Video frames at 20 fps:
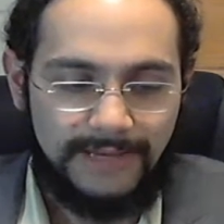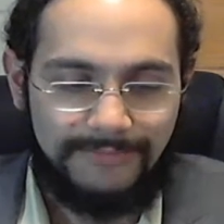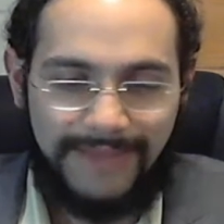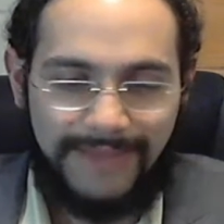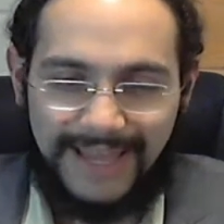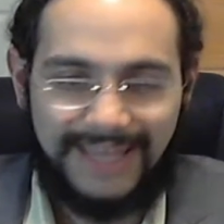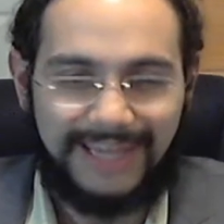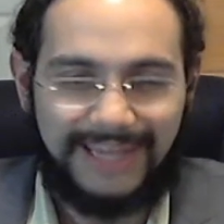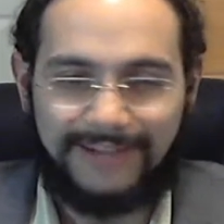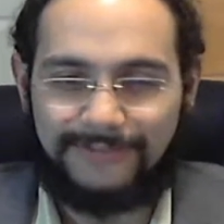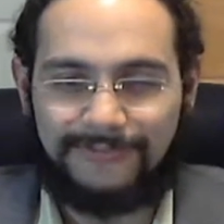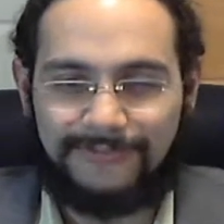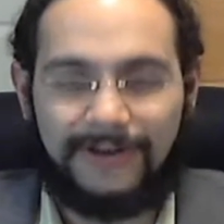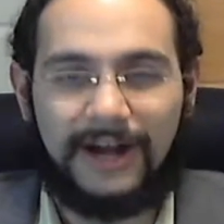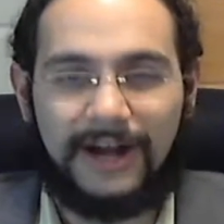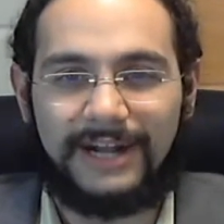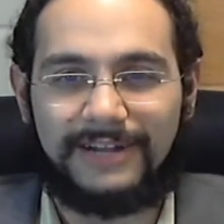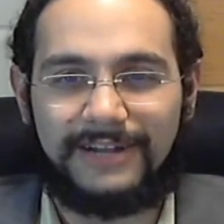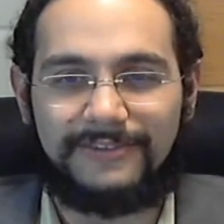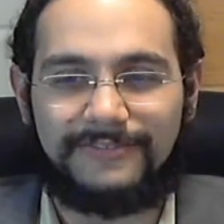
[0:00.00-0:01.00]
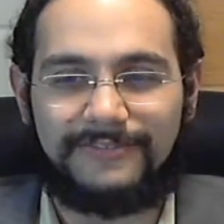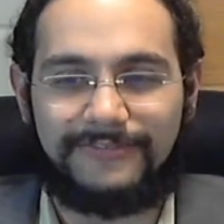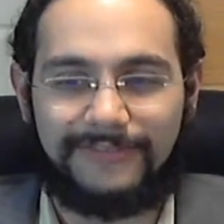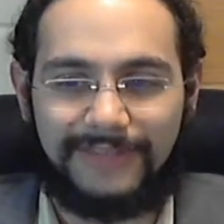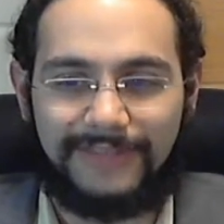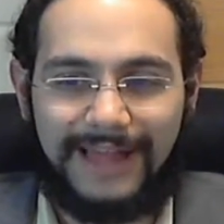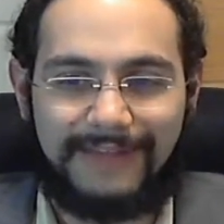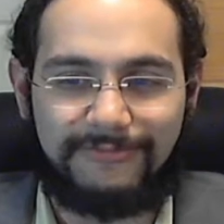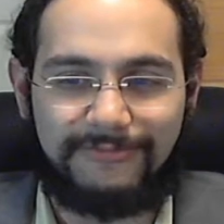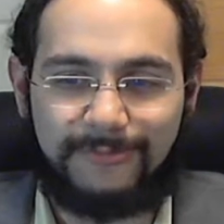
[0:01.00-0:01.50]
making fun
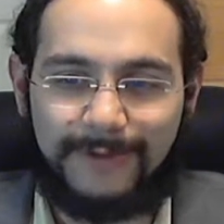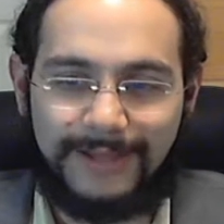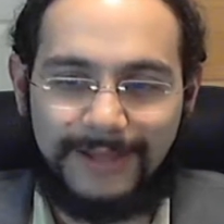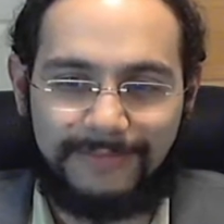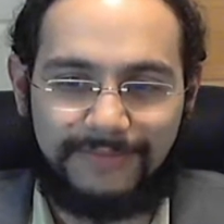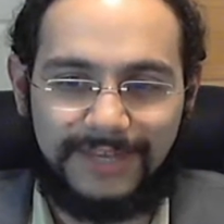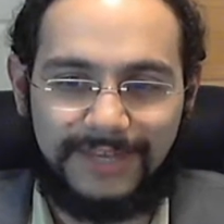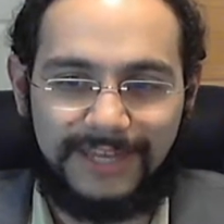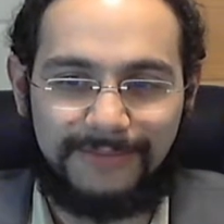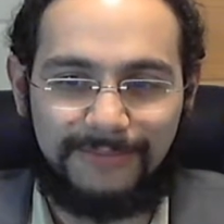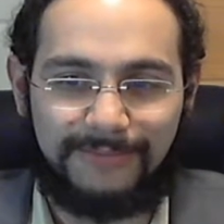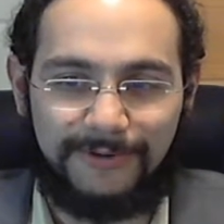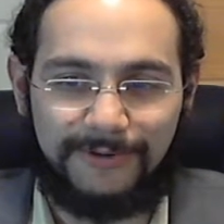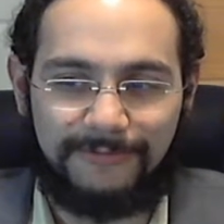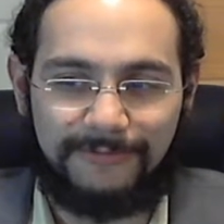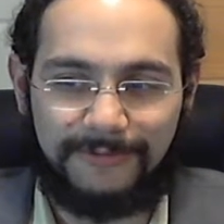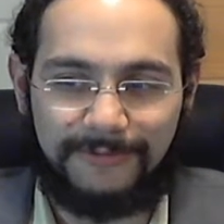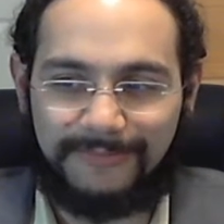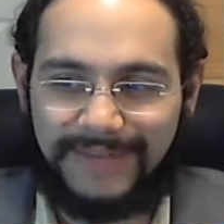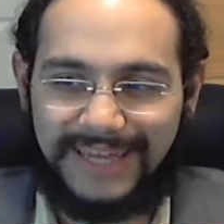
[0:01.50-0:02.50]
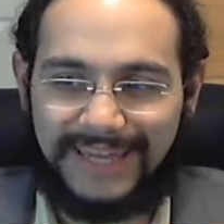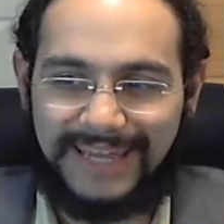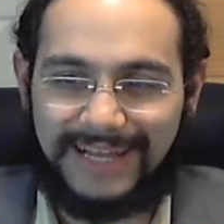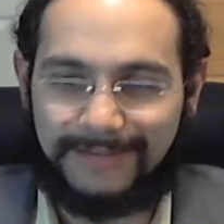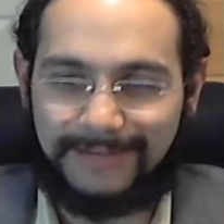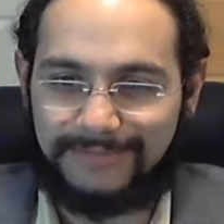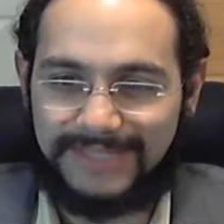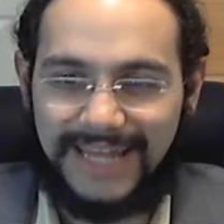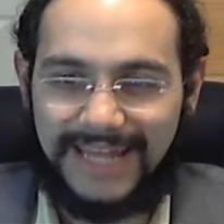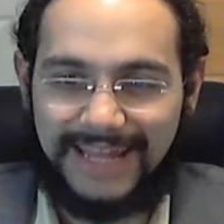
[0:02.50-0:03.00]
of left-wing people for being
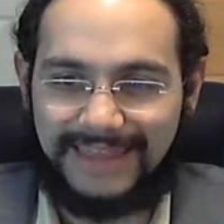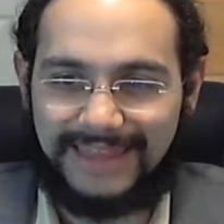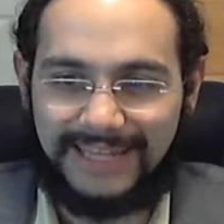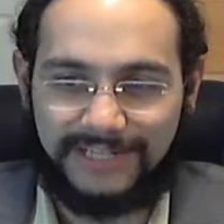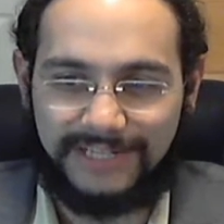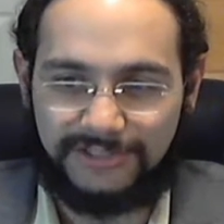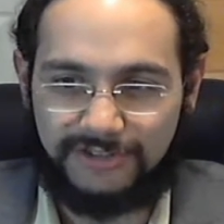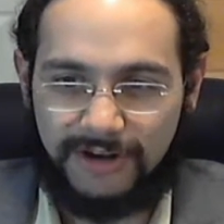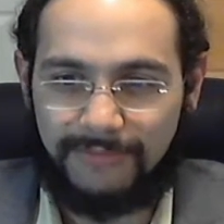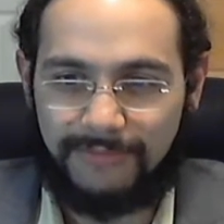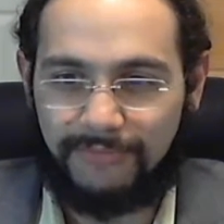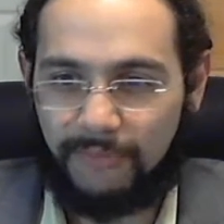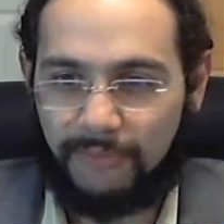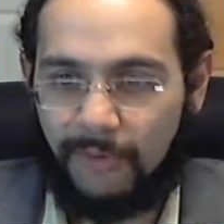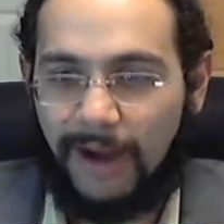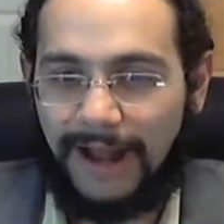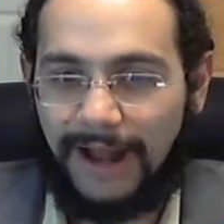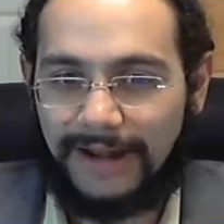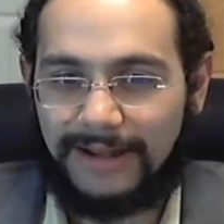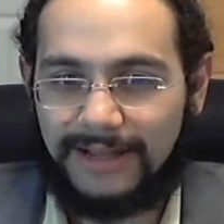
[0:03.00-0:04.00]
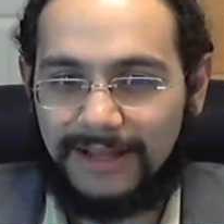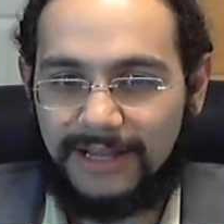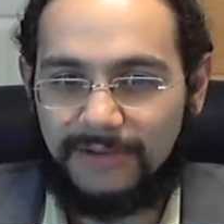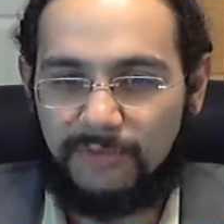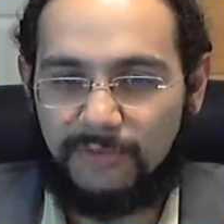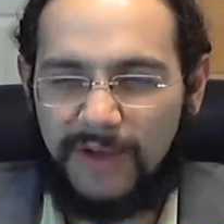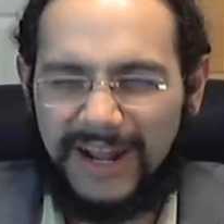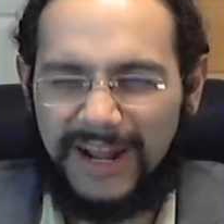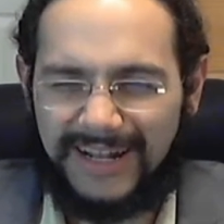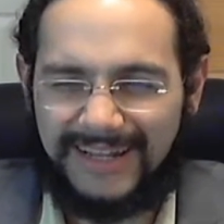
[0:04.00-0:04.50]
upset that Trump won,
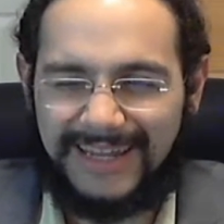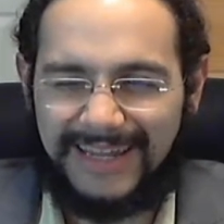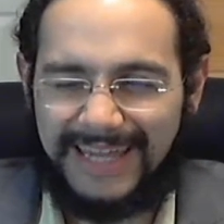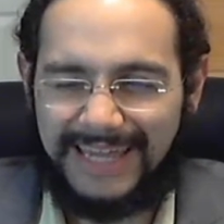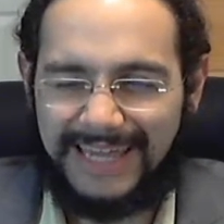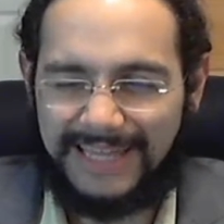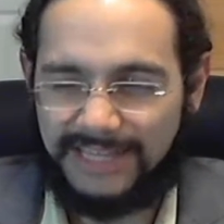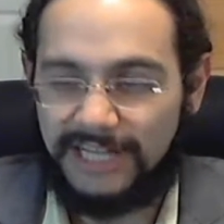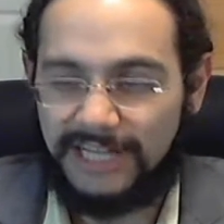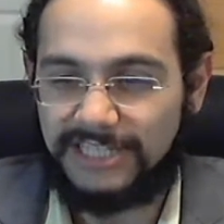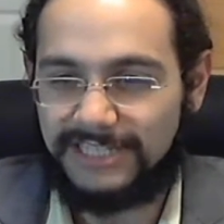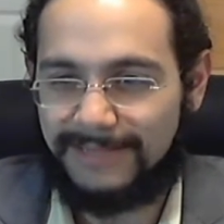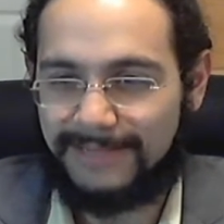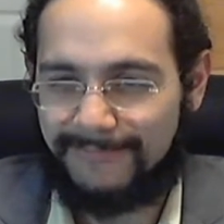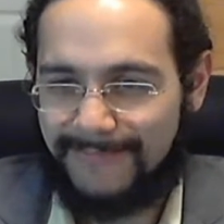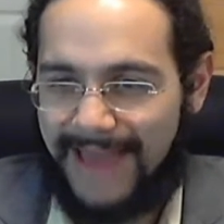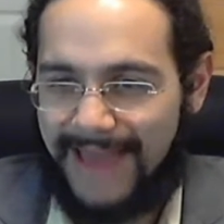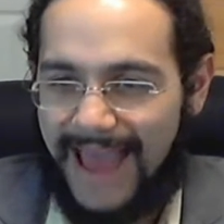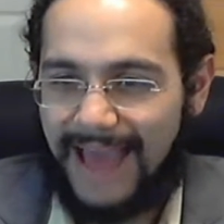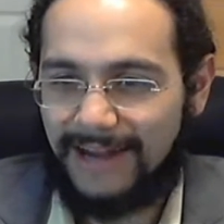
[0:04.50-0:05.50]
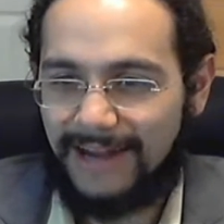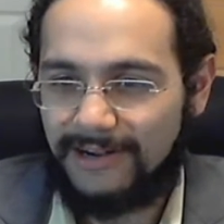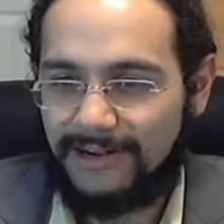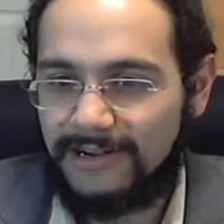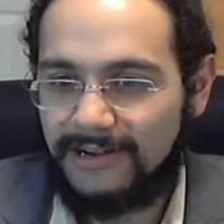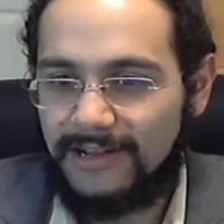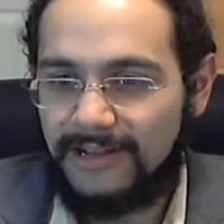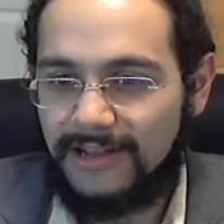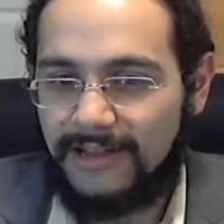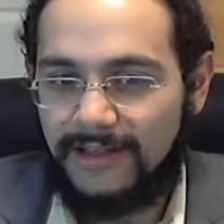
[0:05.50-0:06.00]
when it doesn't
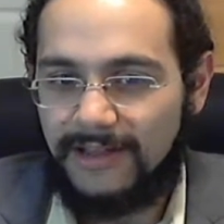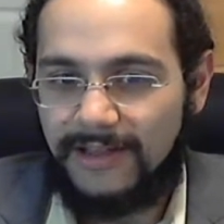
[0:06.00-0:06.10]
matter